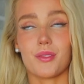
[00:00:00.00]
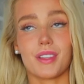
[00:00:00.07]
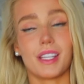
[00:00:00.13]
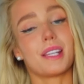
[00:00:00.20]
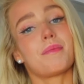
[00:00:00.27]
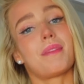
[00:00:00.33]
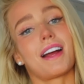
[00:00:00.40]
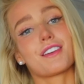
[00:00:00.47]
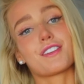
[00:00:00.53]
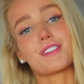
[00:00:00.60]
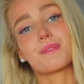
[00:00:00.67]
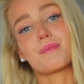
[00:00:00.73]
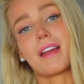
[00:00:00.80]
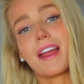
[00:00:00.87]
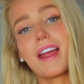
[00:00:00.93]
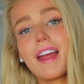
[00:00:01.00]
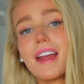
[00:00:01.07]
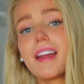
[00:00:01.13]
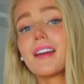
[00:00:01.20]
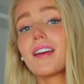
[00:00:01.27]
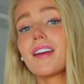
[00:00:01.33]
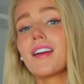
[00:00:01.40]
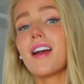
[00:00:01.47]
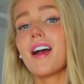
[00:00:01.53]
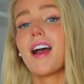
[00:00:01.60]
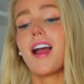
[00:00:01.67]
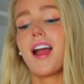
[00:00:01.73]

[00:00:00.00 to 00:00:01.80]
really matches my hair,